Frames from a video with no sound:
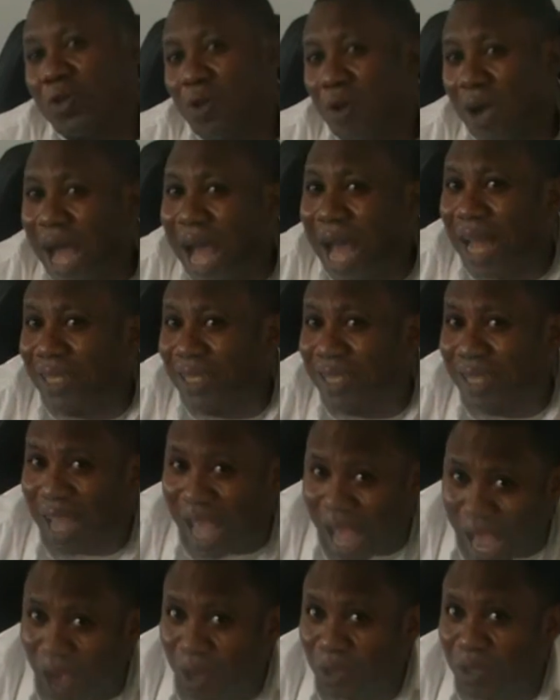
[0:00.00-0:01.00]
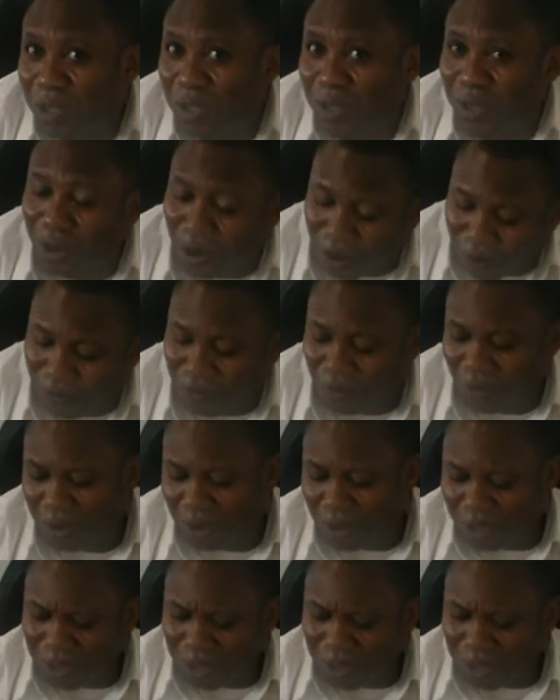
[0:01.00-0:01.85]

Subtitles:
your heart out of